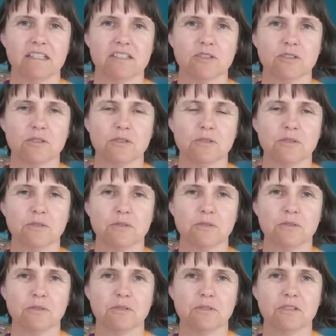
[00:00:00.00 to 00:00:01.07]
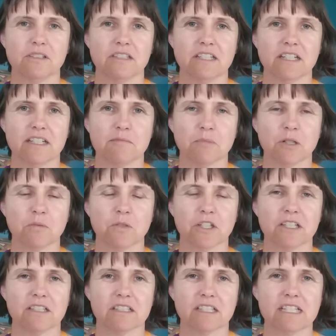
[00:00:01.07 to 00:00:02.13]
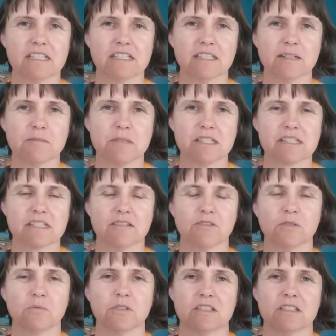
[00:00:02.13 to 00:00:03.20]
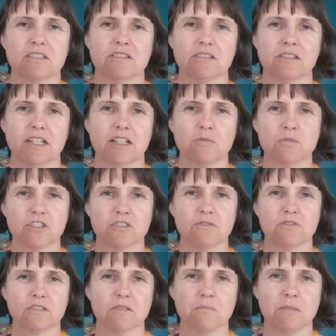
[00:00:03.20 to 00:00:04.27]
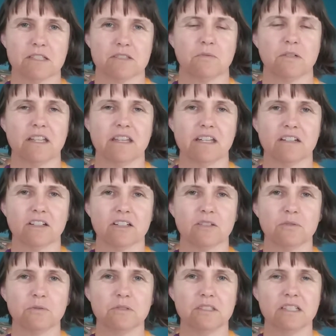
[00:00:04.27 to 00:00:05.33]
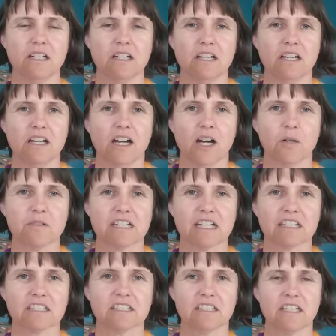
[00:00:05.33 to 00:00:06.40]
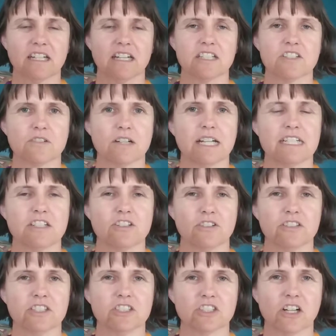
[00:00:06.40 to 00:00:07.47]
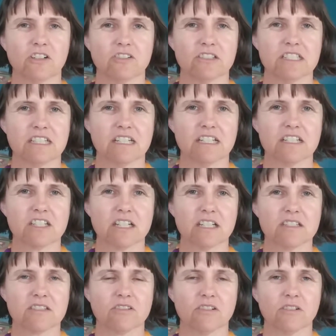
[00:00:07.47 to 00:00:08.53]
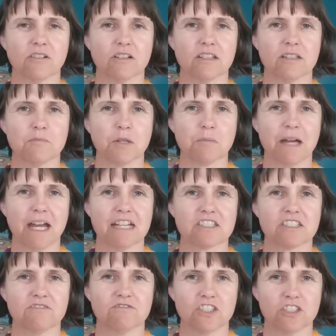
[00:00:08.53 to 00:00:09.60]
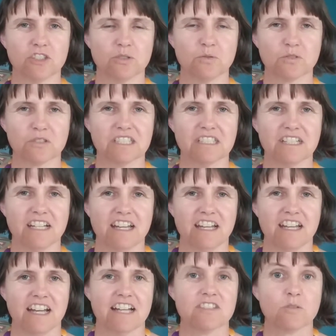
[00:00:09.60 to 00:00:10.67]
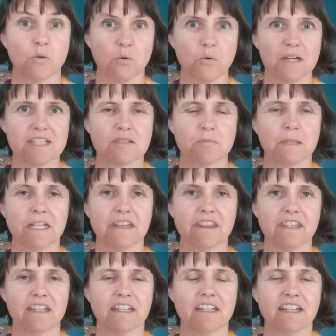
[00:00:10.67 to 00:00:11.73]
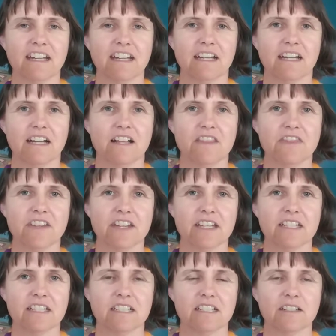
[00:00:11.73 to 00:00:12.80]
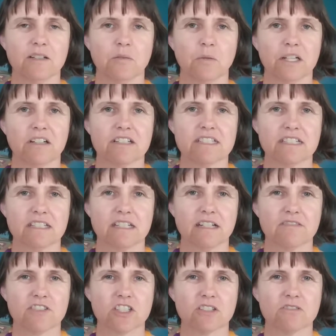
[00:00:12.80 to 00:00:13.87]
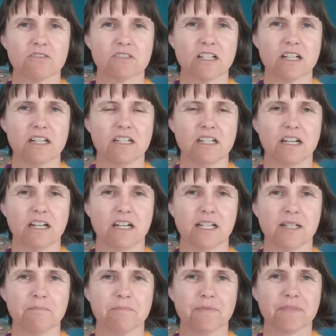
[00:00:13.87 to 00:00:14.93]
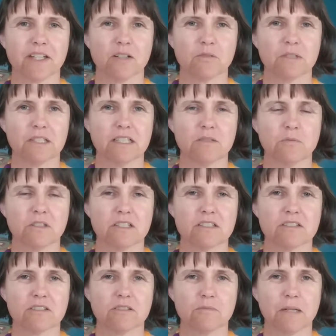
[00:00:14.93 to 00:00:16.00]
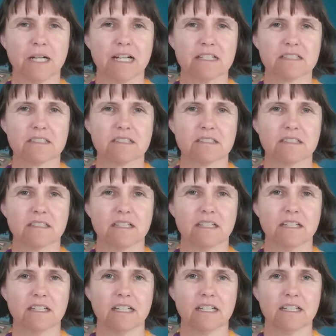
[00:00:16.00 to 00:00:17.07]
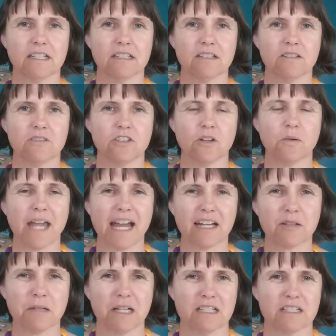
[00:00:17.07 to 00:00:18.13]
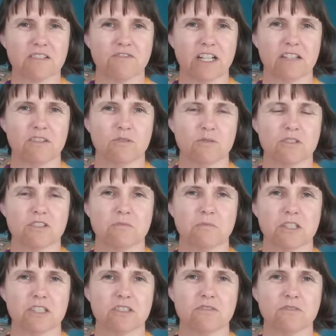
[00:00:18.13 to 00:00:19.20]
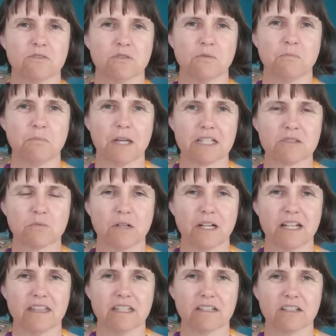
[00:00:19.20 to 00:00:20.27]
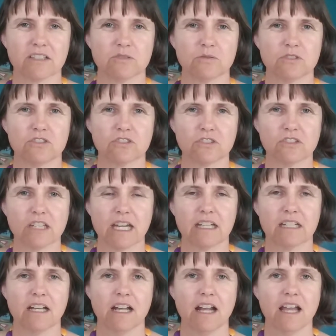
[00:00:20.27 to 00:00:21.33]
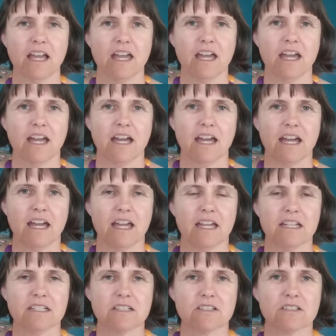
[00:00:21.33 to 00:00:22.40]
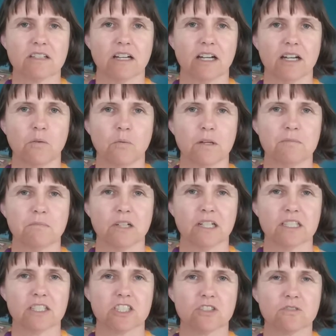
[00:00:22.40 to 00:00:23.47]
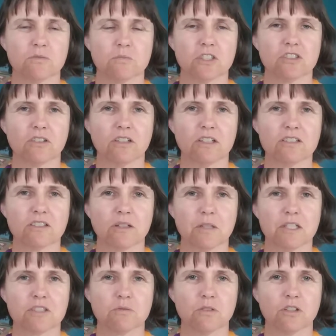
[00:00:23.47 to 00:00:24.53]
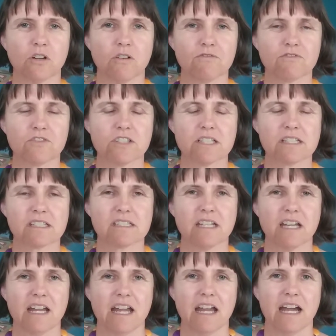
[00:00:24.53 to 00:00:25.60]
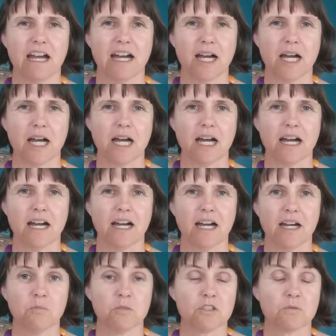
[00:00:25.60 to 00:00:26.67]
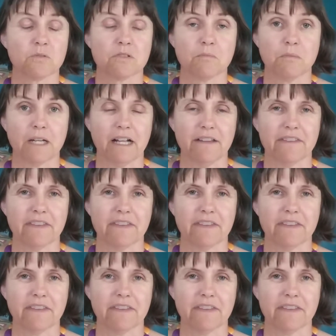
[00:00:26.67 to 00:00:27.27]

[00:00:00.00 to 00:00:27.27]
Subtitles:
in my work in kids club and stuff, I wanted to help children the best way that I could. I was actually a trained early childhood teacher, so I think my passion for children has always been there. And then when I did have children, I really wanted to know how to pass faith on to my children, or the best way that I could do that. And when my children were toddlers, I went to a conference which was about